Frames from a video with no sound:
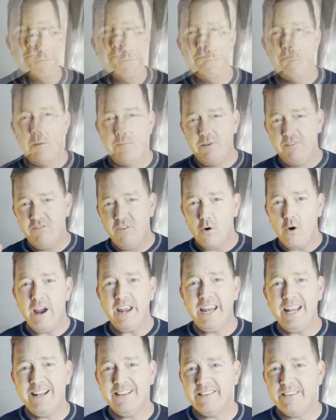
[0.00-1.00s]
But before I
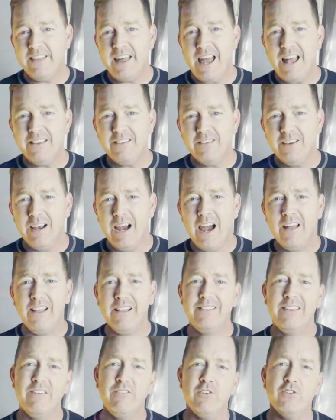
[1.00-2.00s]
get into that, I'd
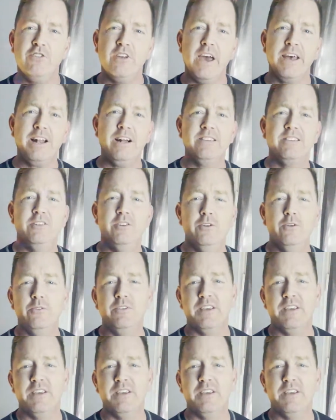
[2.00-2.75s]
like to give a shout out to